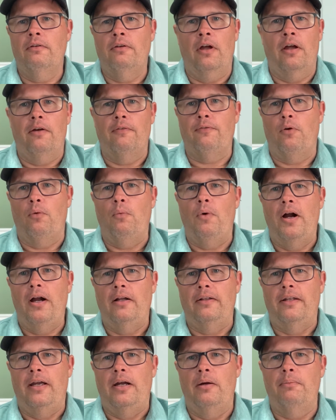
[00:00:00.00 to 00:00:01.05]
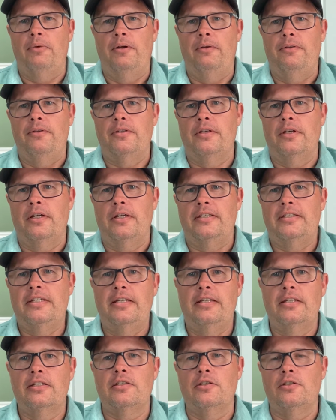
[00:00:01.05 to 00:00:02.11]
for a while now, but
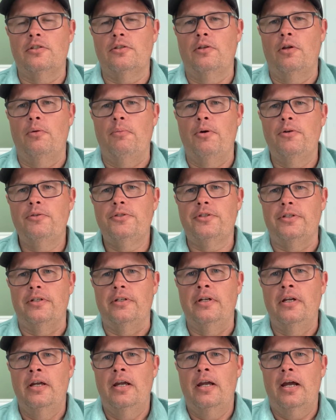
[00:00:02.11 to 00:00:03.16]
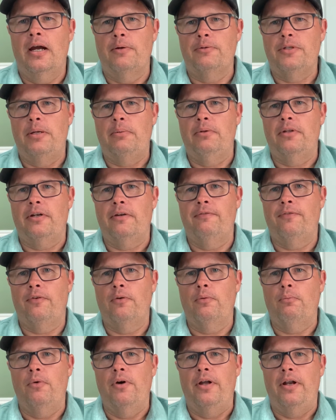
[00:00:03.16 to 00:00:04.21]
seeing this in slow motion, I was able to
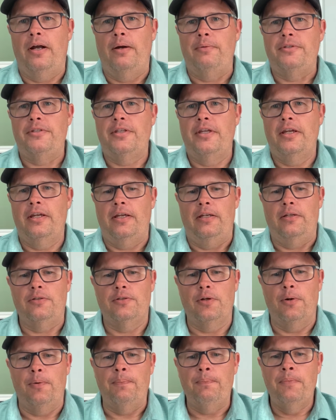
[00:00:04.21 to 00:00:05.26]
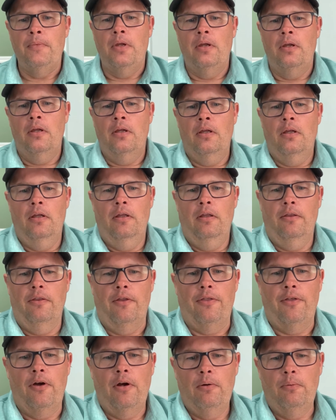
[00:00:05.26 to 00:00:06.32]
confirm what I was thinking. So
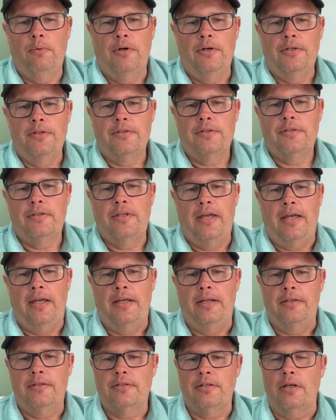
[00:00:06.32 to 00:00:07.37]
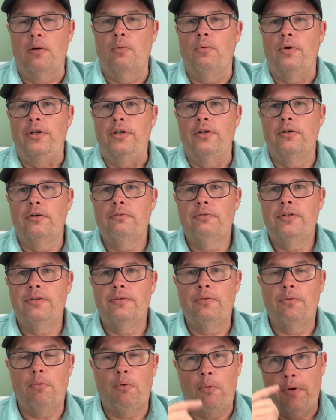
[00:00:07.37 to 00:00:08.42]
the thought was that when you're
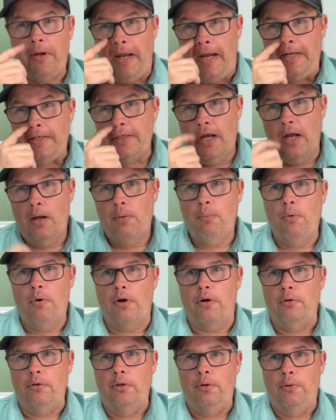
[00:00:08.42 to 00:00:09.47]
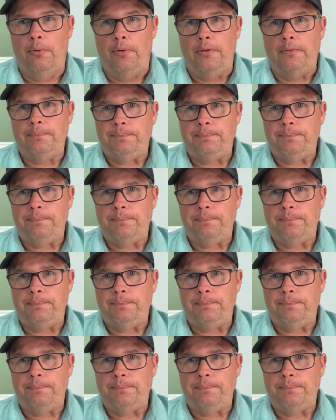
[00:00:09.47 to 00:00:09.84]
throwing a topwater lure,